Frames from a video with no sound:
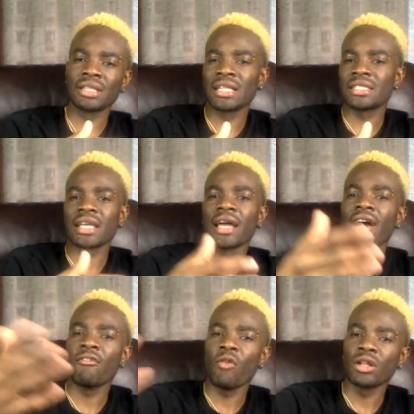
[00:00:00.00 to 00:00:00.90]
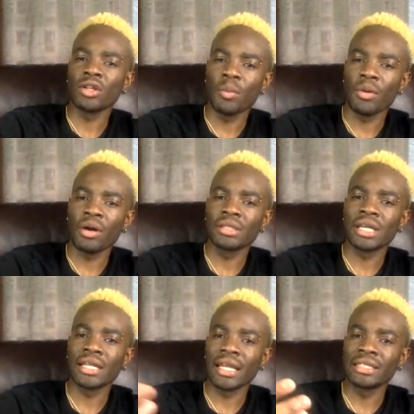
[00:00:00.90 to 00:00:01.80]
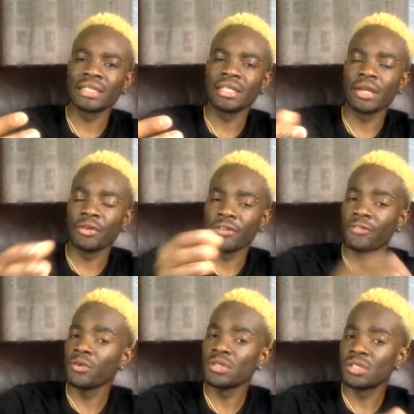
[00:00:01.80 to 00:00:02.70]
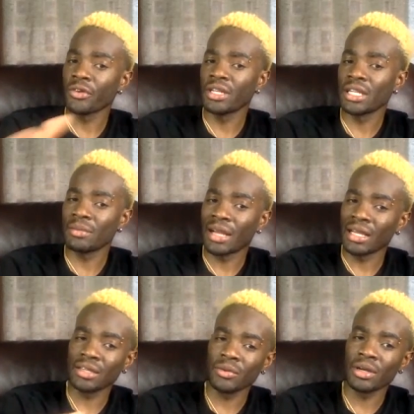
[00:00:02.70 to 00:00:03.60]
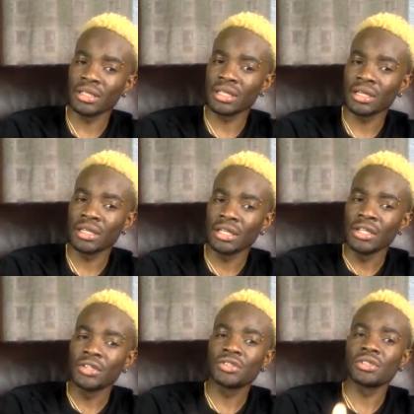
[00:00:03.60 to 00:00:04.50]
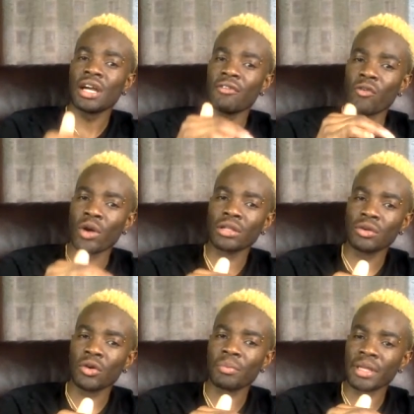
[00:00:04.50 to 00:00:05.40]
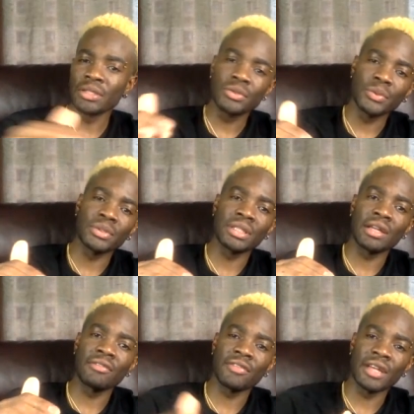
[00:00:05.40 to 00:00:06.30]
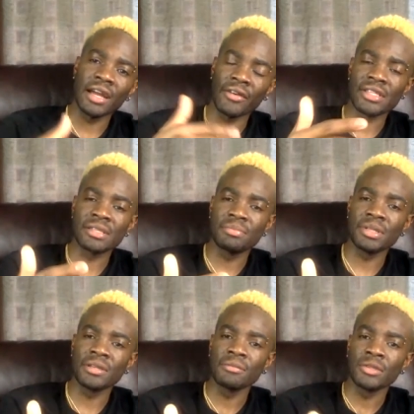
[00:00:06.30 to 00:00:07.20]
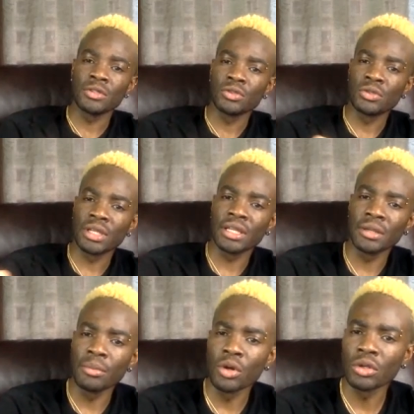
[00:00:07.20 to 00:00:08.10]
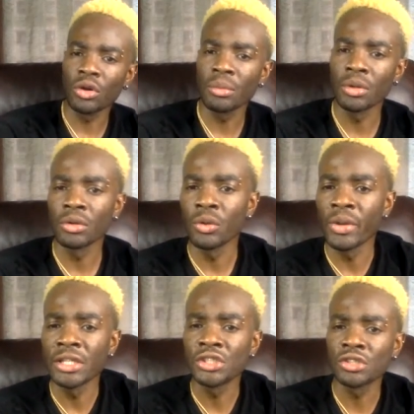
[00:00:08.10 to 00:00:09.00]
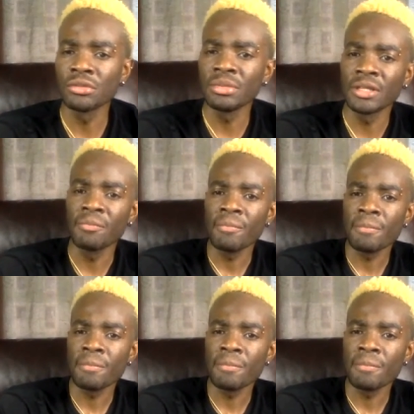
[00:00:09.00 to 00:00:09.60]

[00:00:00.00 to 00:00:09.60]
Let's say I have one cup of water. At the end of the day, when you fuse the red label and the water, you should have one cup in total for that recipe to get the bun coming out the way it should be.